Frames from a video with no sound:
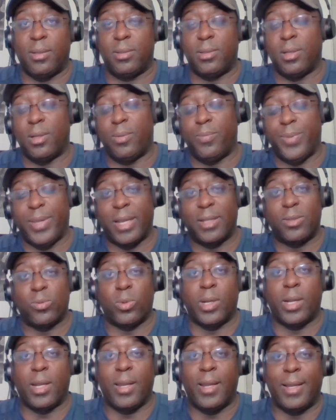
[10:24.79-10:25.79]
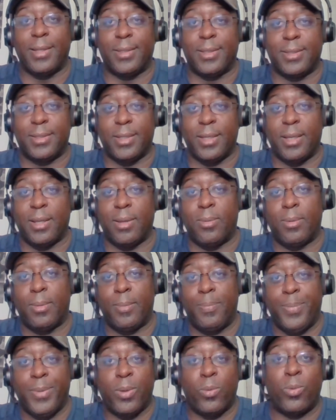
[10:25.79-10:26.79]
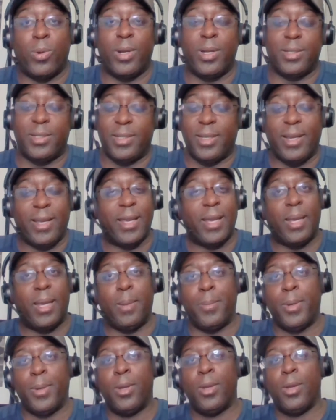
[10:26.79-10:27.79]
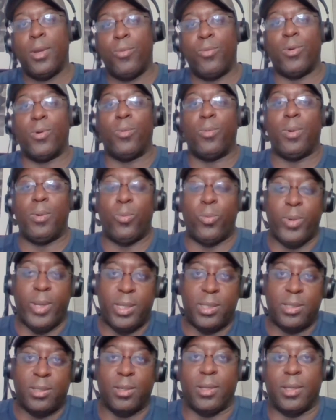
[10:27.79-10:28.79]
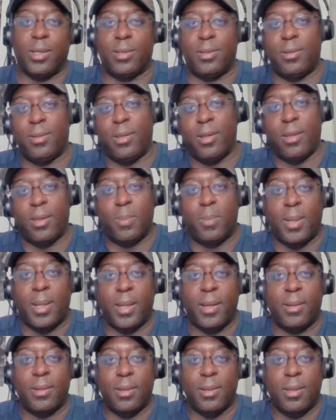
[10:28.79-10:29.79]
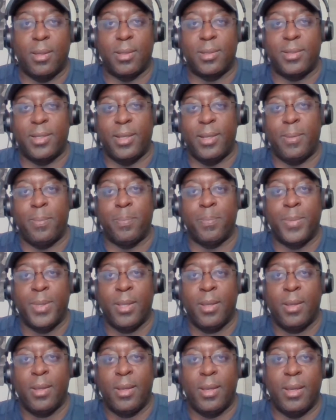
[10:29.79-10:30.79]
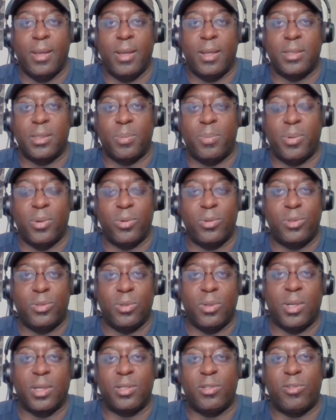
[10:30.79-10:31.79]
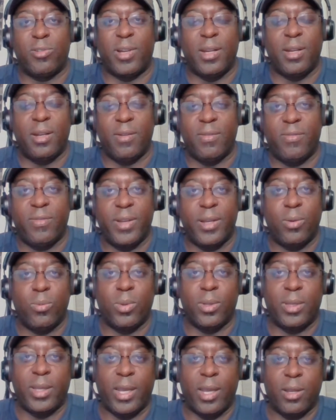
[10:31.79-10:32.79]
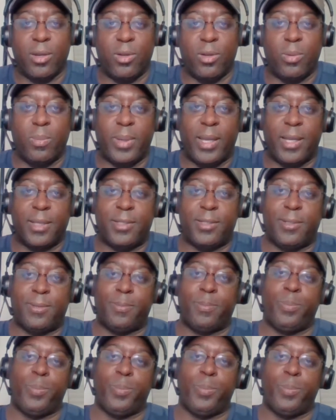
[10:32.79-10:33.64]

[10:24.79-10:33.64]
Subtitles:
So that's what I like to see. I wanted to see a game where we took it to the other player, the other team, as opposed to us trying to defend what they could do best.